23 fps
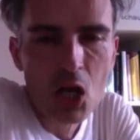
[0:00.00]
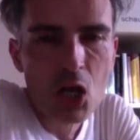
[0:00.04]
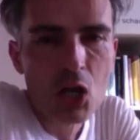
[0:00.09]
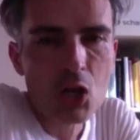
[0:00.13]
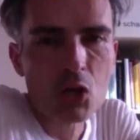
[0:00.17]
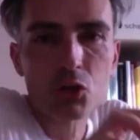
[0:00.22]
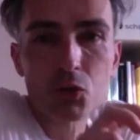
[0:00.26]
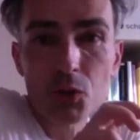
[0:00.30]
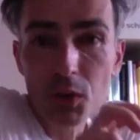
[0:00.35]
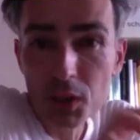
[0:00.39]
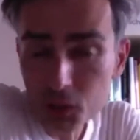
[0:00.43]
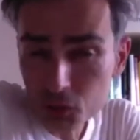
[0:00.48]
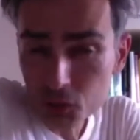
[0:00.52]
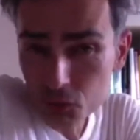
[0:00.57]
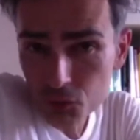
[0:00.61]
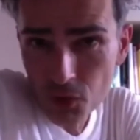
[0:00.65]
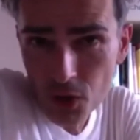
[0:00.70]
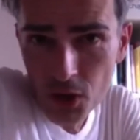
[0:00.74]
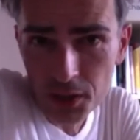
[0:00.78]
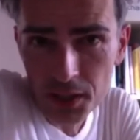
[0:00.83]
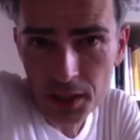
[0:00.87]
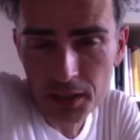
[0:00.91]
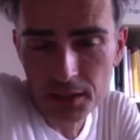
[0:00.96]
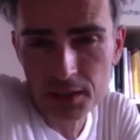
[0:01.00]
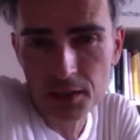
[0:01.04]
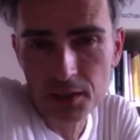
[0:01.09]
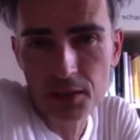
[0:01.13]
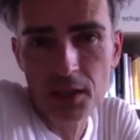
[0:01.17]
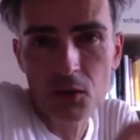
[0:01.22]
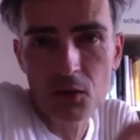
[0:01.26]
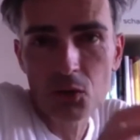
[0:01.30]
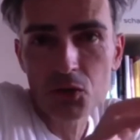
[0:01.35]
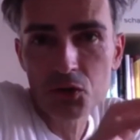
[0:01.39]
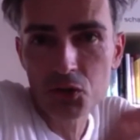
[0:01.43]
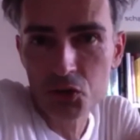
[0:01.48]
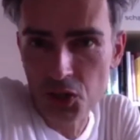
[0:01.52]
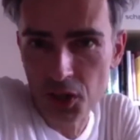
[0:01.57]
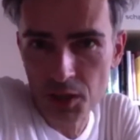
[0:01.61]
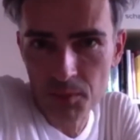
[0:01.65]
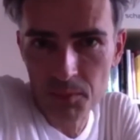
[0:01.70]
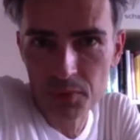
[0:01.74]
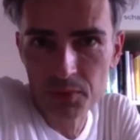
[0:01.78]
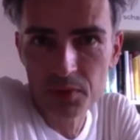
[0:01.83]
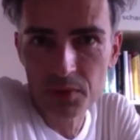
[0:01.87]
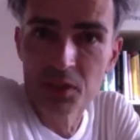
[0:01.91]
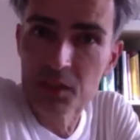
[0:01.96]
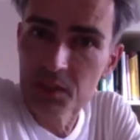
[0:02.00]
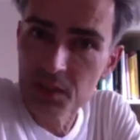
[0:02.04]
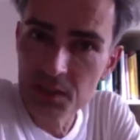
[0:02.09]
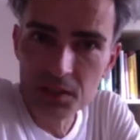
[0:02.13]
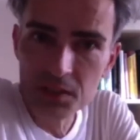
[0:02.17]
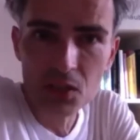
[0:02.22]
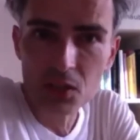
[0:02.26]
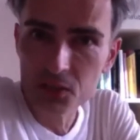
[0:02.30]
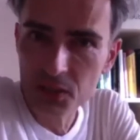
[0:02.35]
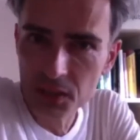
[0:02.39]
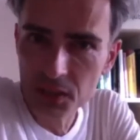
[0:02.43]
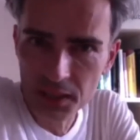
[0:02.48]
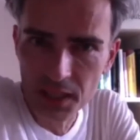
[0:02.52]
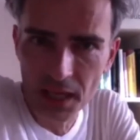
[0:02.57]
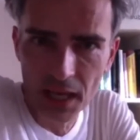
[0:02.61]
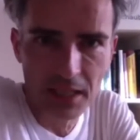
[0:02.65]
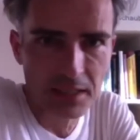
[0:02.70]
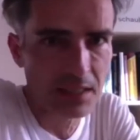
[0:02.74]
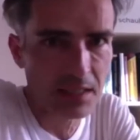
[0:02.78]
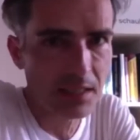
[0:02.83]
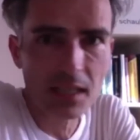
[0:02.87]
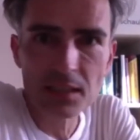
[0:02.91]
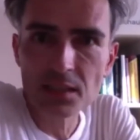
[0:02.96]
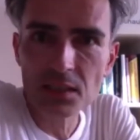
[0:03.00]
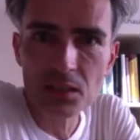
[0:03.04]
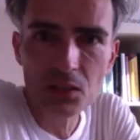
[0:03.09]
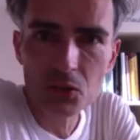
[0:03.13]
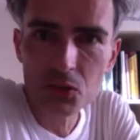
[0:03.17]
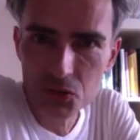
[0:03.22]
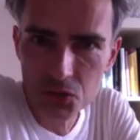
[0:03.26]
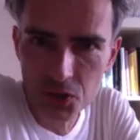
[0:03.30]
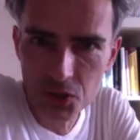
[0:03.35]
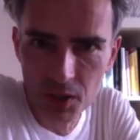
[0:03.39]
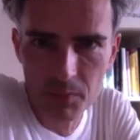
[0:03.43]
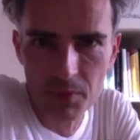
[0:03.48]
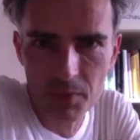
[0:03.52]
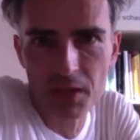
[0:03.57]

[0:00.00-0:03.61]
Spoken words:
You do it wrong, it's gonna look cheap. This is not the case. It doesn't look cheap.